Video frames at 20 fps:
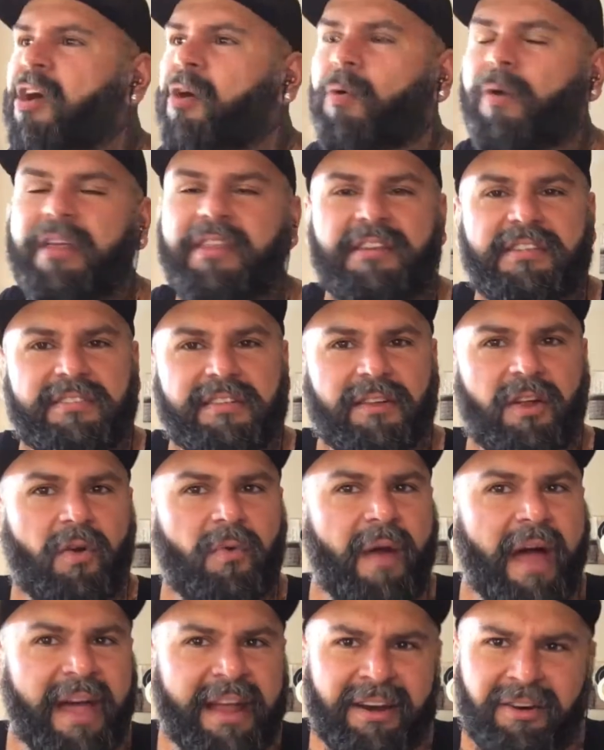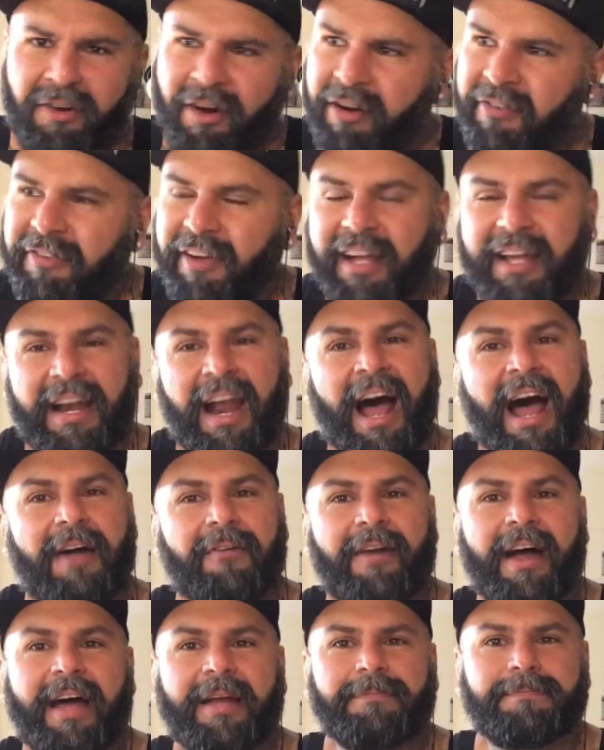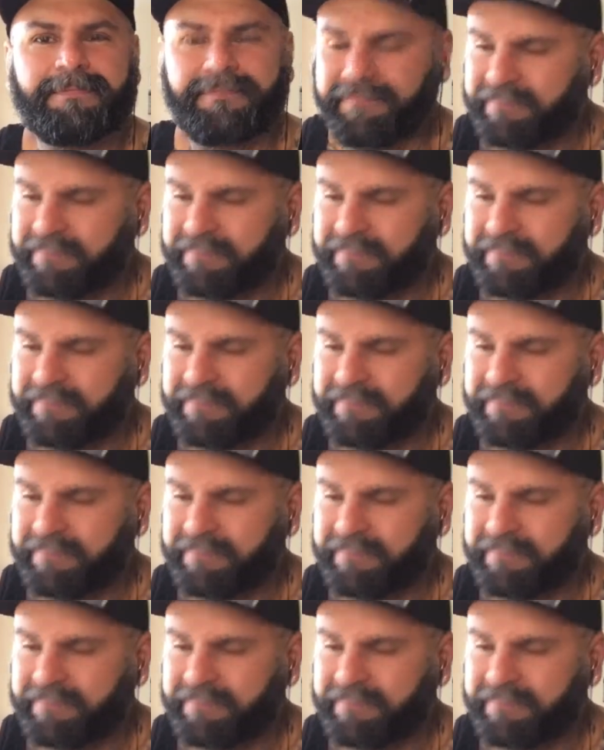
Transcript: Whether it's a lowrider or a fucking hot rod,